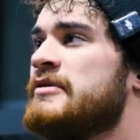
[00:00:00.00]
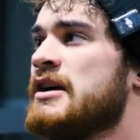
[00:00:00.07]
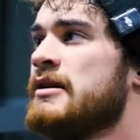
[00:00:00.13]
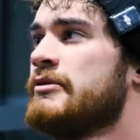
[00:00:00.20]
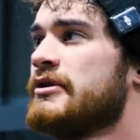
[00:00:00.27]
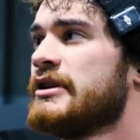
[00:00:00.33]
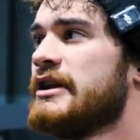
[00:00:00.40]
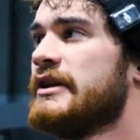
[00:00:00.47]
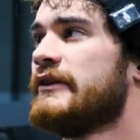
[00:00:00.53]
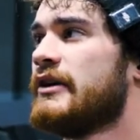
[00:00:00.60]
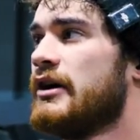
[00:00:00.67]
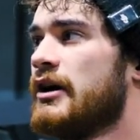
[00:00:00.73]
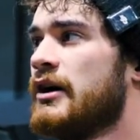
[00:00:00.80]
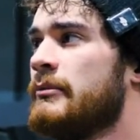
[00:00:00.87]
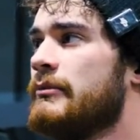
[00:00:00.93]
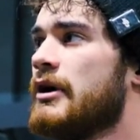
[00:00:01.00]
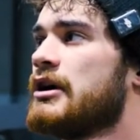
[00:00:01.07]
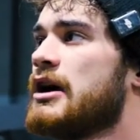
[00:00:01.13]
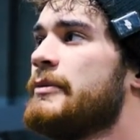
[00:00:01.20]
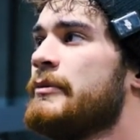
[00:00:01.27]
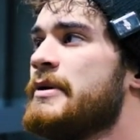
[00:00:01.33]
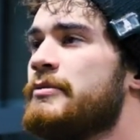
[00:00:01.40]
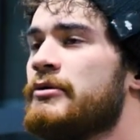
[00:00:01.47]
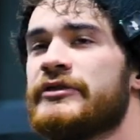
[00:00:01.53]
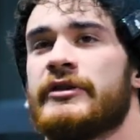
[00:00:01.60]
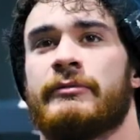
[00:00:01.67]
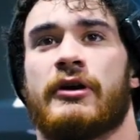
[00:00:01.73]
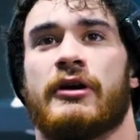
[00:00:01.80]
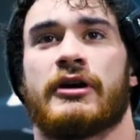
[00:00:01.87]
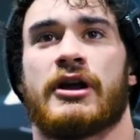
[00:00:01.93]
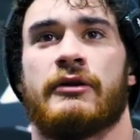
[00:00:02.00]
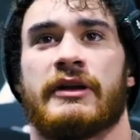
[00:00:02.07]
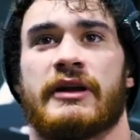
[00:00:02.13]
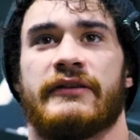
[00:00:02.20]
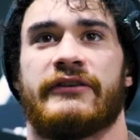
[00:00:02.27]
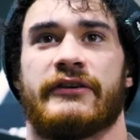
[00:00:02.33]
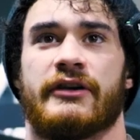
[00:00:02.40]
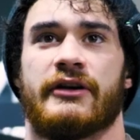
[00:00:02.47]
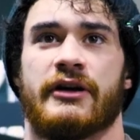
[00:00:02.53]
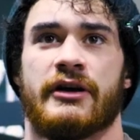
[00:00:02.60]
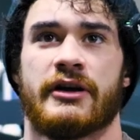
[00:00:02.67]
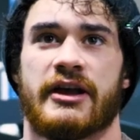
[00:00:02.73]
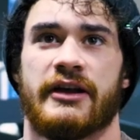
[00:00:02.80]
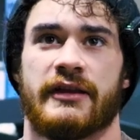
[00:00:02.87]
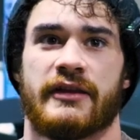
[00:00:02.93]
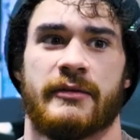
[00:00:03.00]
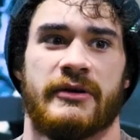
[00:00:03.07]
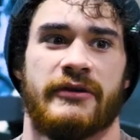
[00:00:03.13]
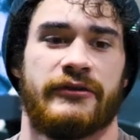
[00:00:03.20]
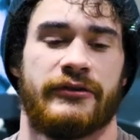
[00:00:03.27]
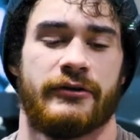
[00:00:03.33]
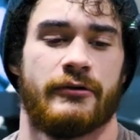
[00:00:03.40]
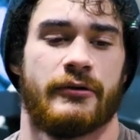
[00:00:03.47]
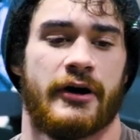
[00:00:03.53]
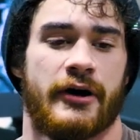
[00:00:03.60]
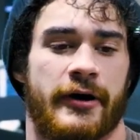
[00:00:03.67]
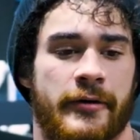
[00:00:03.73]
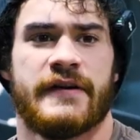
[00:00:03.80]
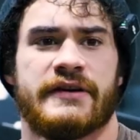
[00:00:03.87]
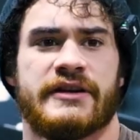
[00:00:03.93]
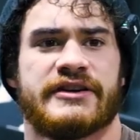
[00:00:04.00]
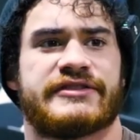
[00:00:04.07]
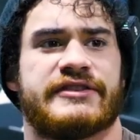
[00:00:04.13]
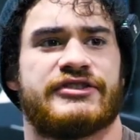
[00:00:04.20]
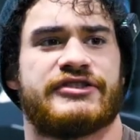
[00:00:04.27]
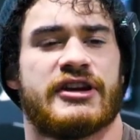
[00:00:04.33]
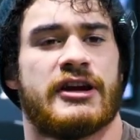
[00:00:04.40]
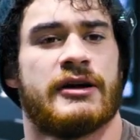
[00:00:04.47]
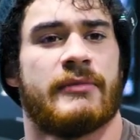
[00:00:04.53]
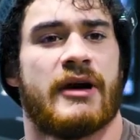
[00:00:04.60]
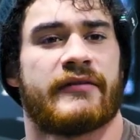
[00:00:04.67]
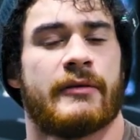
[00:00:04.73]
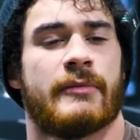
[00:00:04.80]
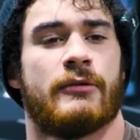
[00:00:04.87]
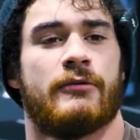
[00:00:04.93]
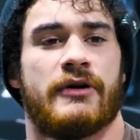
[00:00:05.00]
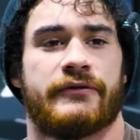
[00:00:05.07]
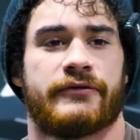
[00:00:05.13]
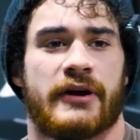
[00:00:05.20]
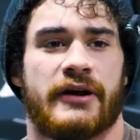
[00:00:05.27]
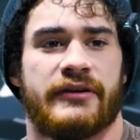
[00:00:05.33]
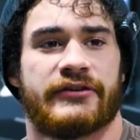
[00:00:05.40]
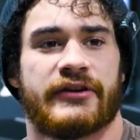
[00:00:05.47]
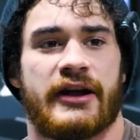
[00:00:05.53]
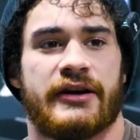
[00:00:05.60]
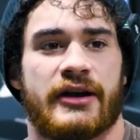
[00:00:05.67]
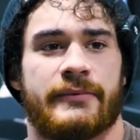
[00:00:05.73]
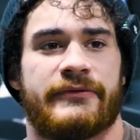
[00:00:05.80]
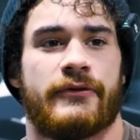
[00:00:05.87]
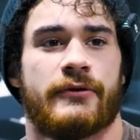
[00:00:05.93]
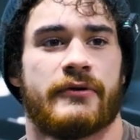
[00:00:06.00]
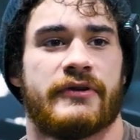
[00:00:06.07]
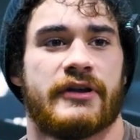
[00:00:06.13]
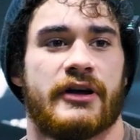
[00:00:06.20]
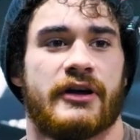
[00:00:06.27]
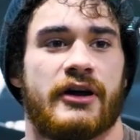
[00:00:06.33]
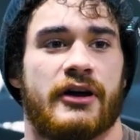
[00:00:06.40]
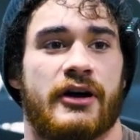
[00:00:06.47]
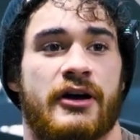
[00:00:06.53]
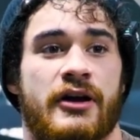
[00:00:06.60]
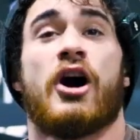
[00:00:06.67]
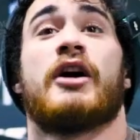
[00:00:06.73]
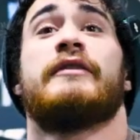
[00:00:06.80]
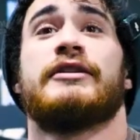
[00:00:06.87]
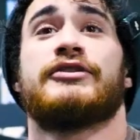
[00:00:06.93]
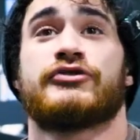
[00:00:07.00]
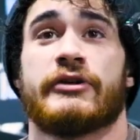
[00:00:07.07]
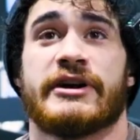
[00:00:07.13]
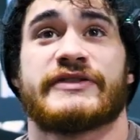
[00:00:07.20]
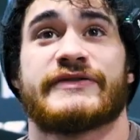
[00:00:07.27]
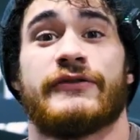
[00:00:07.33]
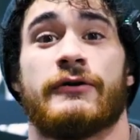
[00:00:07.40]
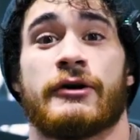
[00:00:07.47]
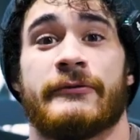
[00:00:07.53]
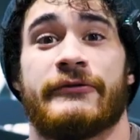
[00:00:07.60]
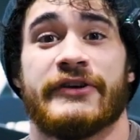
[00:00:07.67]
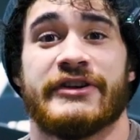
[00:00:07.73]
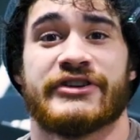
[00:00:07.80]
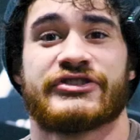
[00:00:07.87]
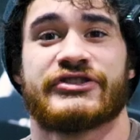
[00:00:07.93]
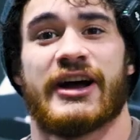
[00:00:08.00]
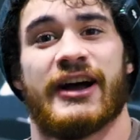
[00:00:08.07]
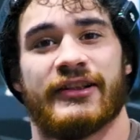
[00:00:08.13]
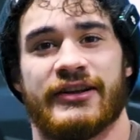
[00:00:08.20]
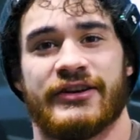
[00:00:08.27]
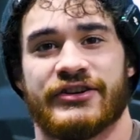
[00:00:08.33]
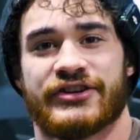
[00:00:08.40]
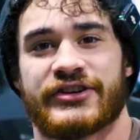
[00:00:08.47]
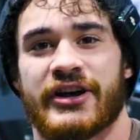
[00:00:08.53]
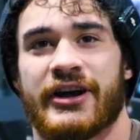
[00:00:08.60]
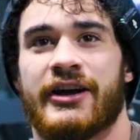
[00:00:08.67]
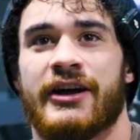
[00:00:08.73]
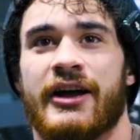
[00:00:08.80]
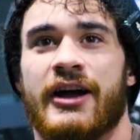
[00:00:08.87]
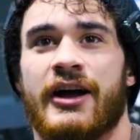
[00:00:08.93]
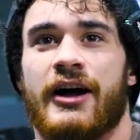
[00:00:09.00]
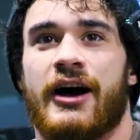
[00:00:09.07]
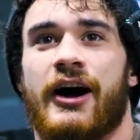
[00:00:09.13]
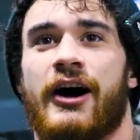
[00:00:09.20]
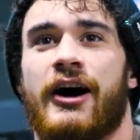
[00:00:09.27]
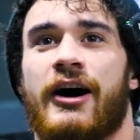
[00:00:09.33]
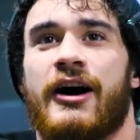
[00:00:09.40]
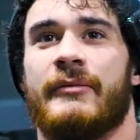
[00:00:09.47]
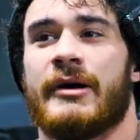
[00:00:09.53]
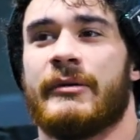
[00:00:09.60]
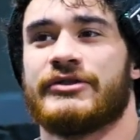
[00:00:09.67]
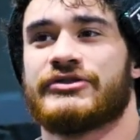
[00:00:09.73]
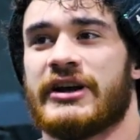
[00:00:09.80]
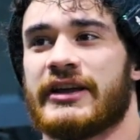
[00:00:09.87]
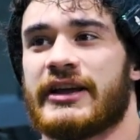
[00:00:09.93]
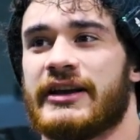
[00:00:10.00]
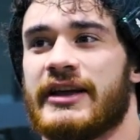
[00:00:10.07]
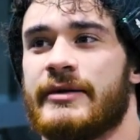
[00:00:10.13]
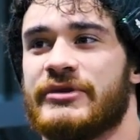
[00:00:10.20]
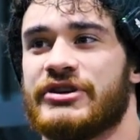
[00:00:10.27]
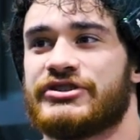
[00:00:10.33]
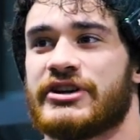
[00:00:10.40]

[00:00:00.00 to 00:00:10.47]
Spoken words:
been able to get a couple people at the bar getting them into fitness, the gym. I've got my one friend signed up for the RVA Transform Fitness Challenge. I'm gonna try to get him in